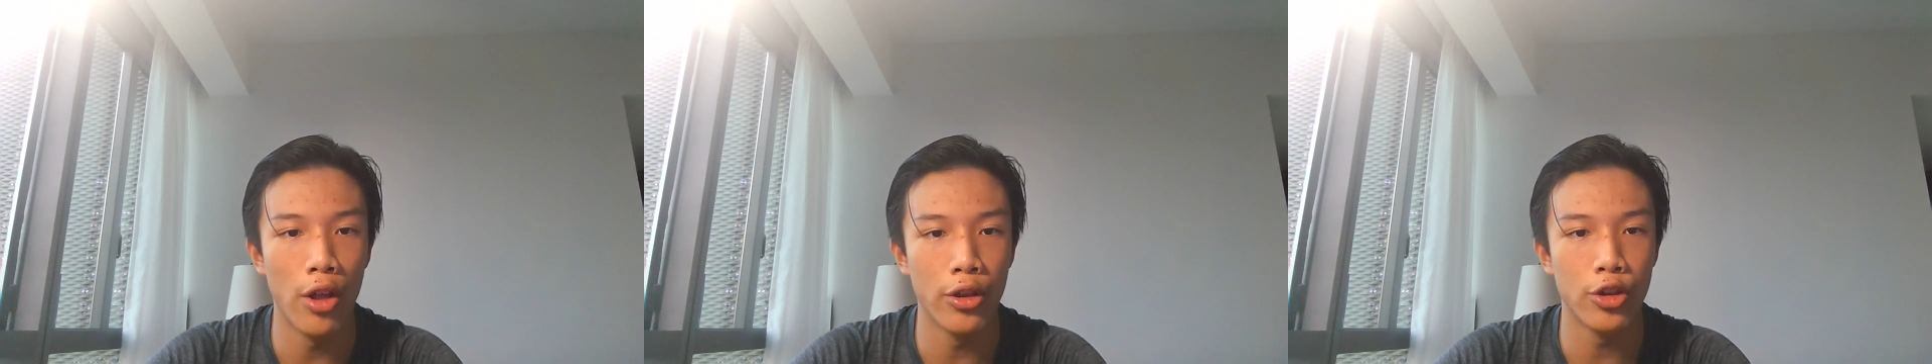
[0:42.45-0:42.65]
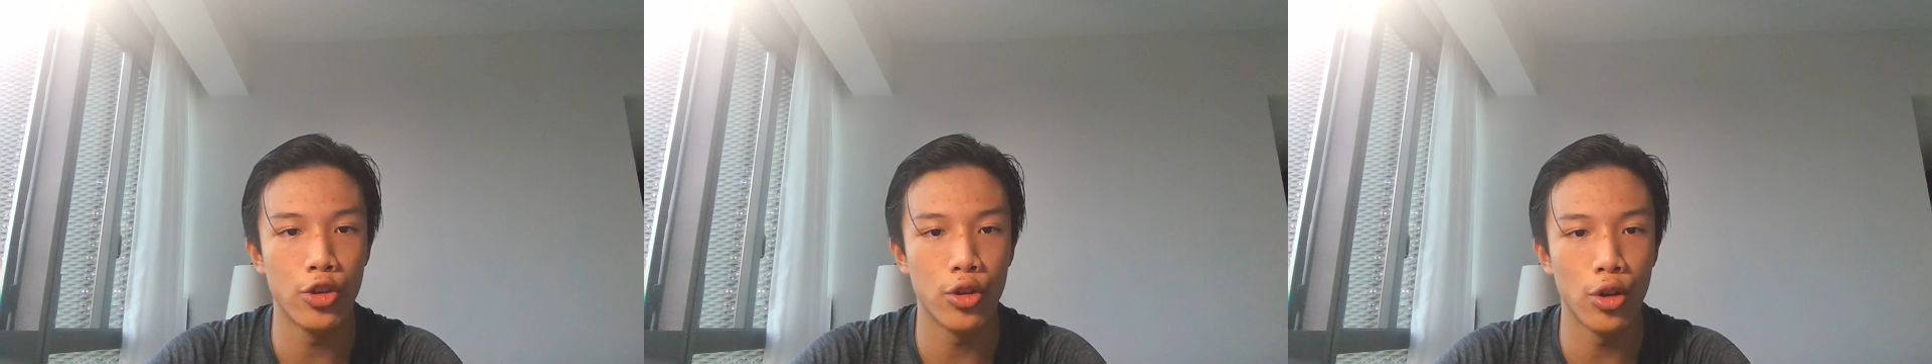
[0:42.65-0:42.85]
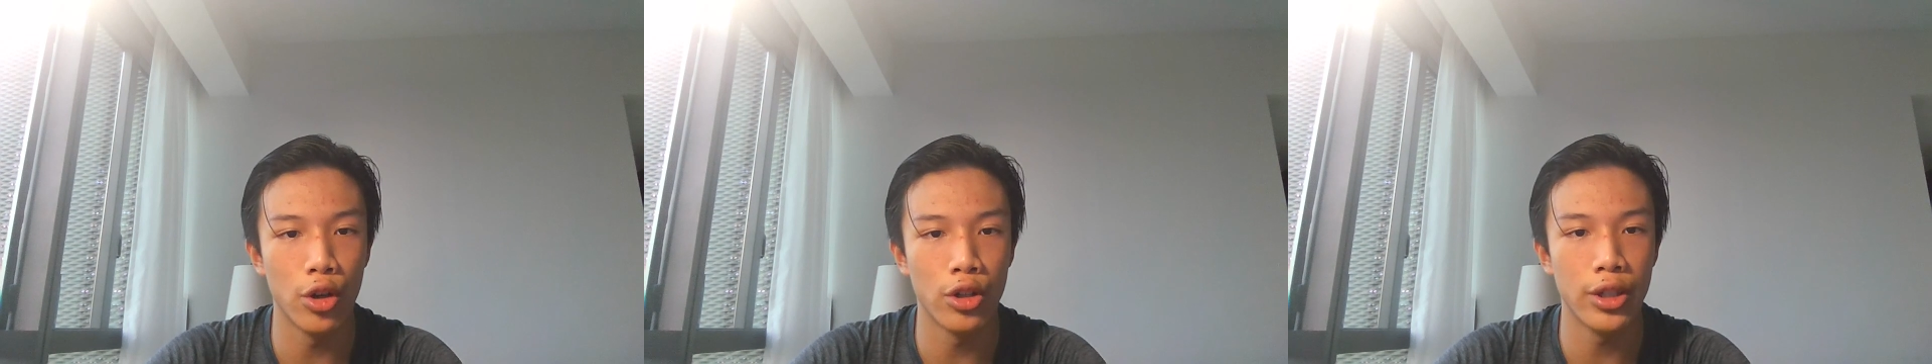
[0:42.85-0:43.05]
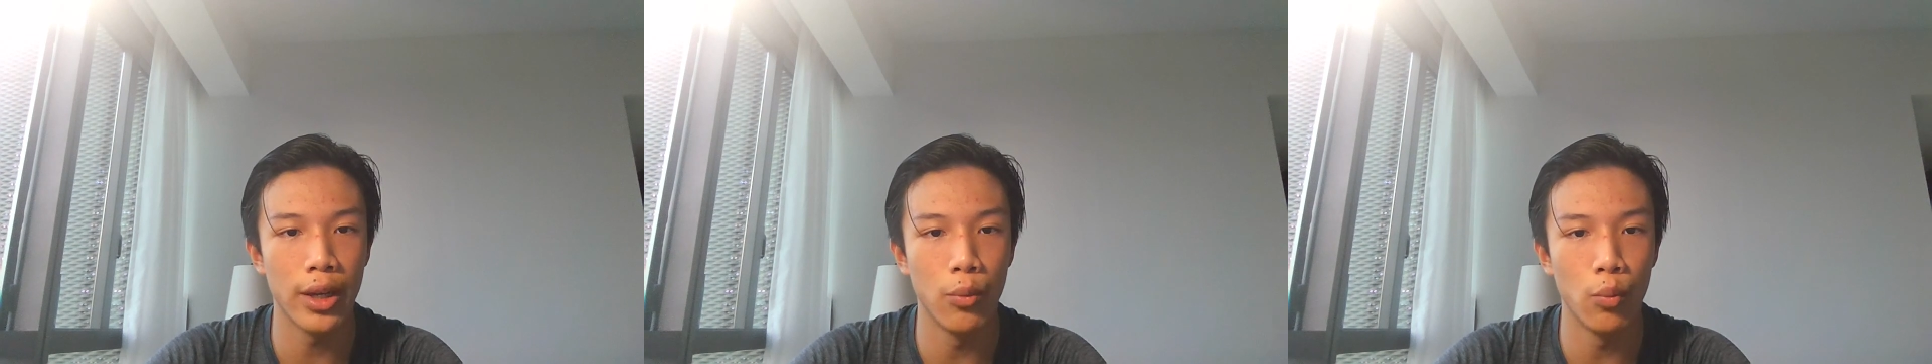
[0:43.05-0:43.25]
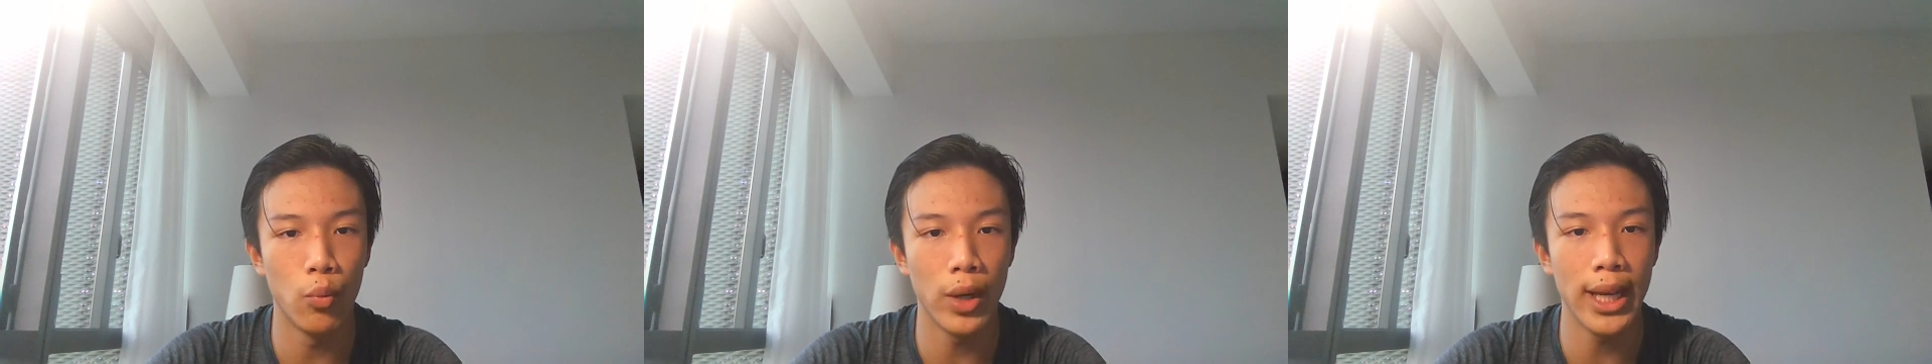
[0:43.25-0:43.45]
on the surge
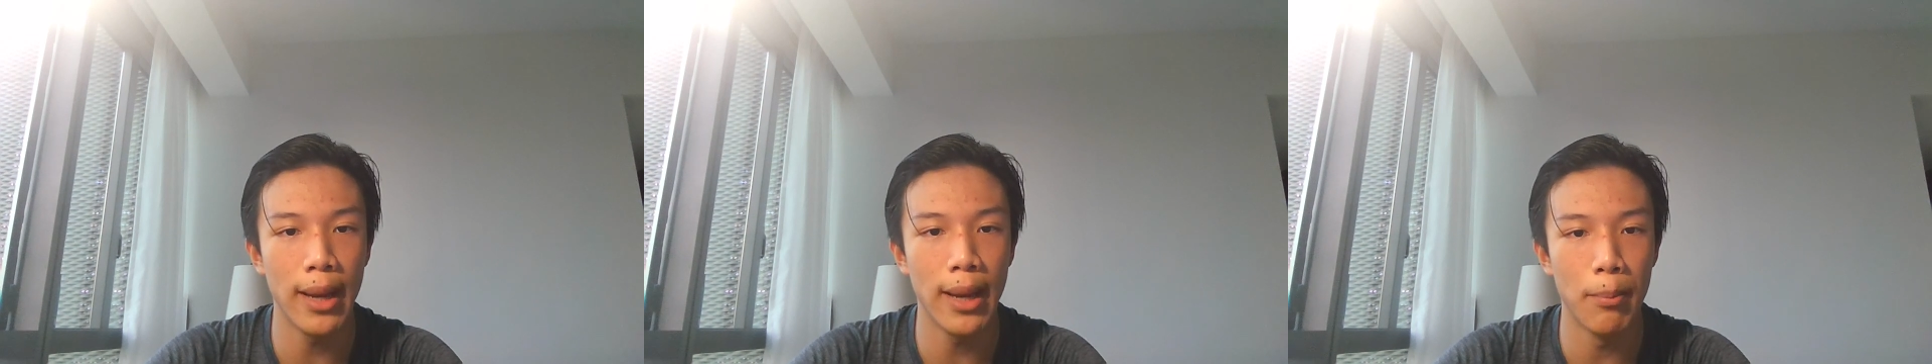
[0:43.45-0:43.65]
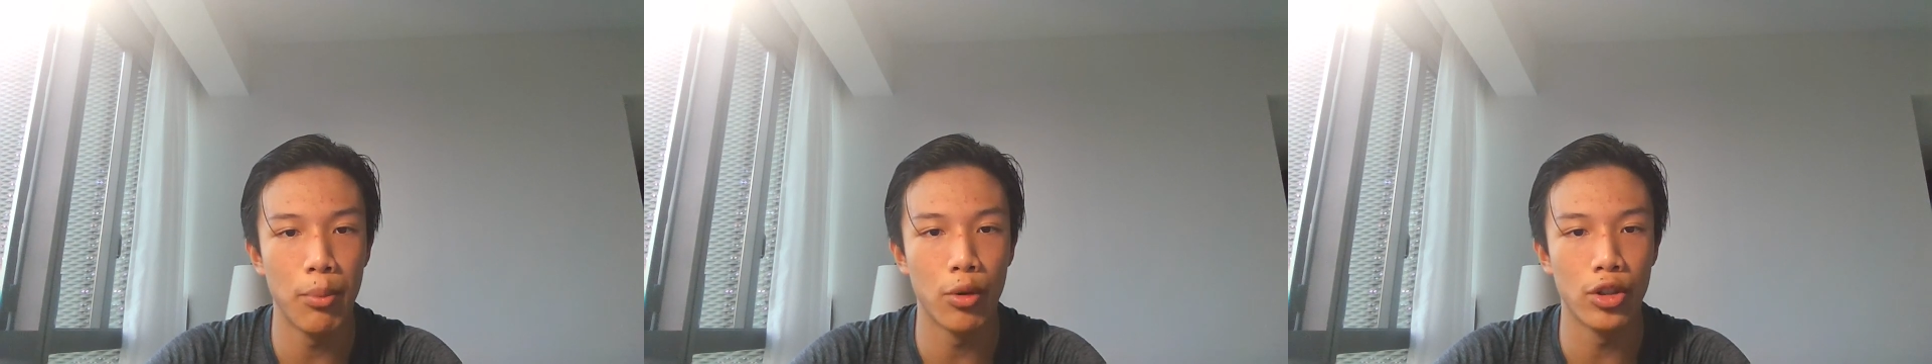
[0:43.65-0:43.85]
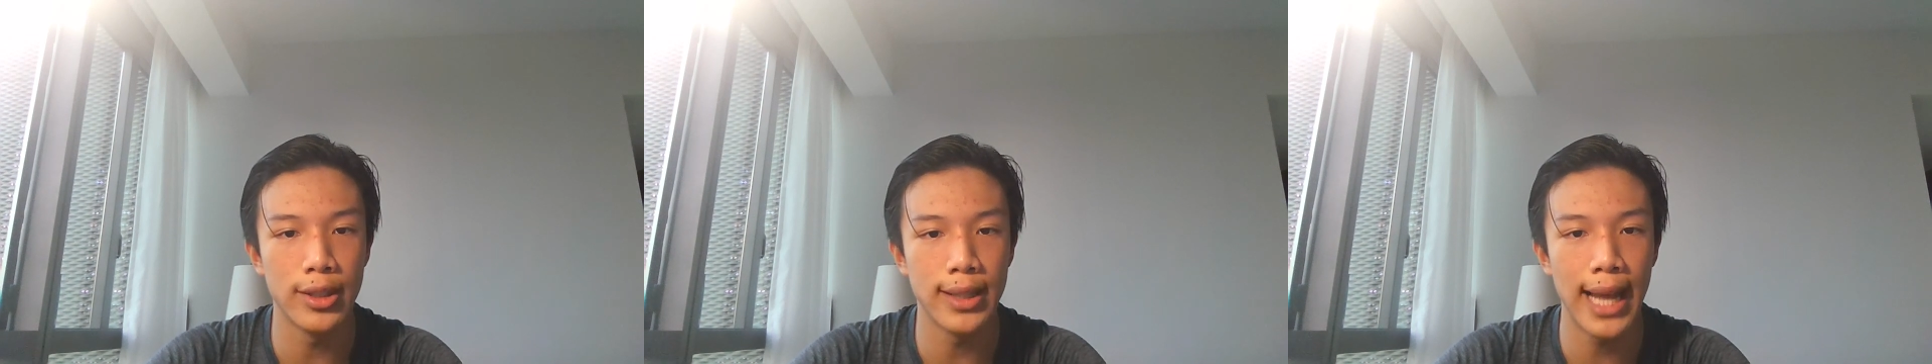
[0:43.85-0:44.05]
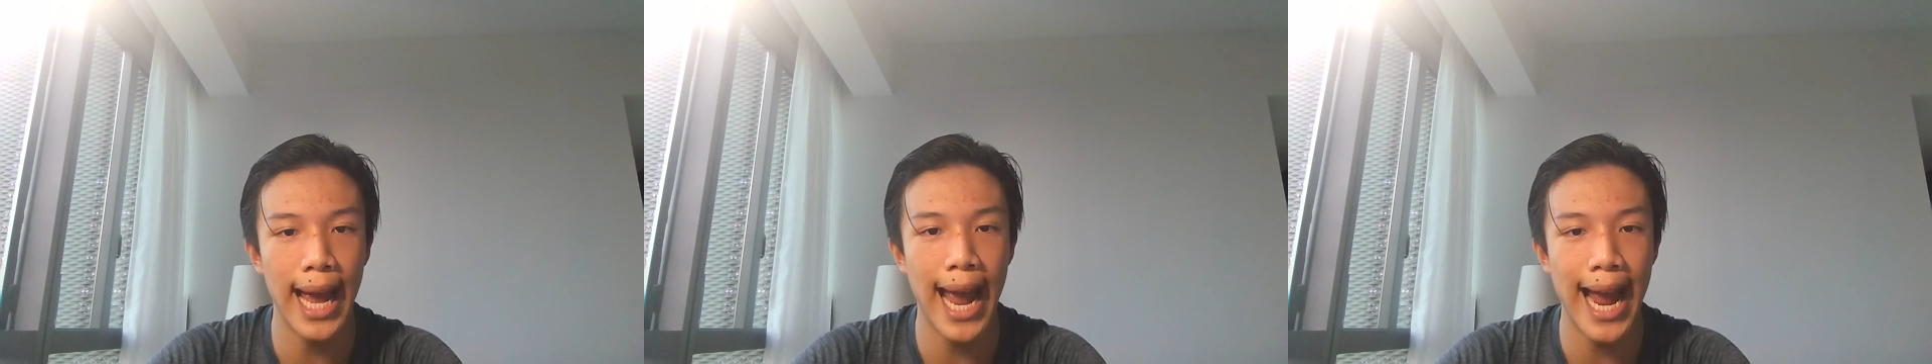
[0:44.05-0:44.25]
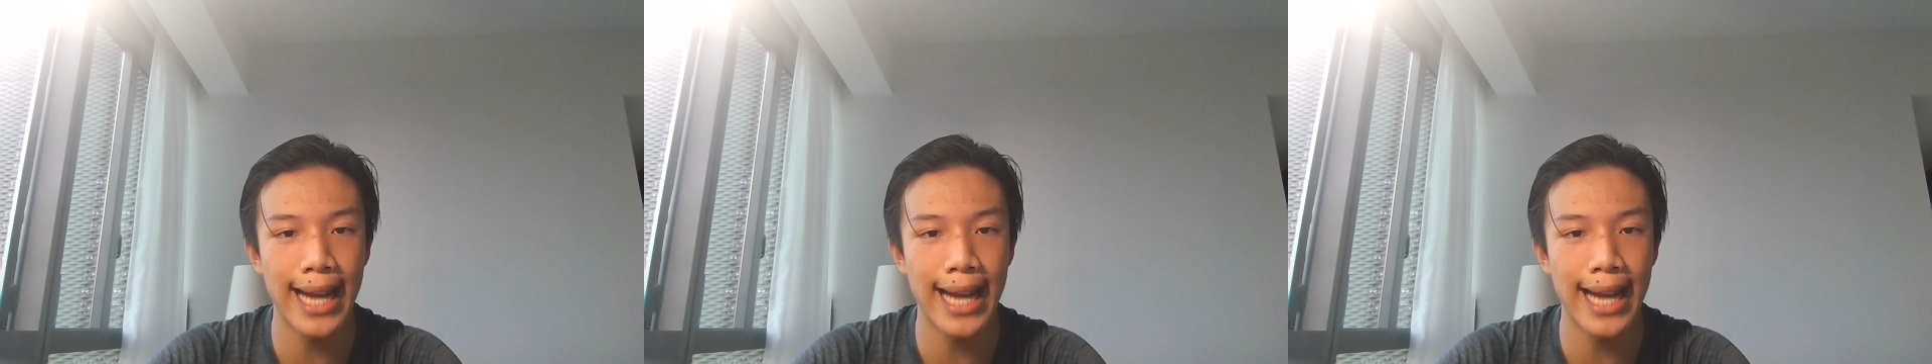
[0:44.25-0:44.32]
in wheat imports that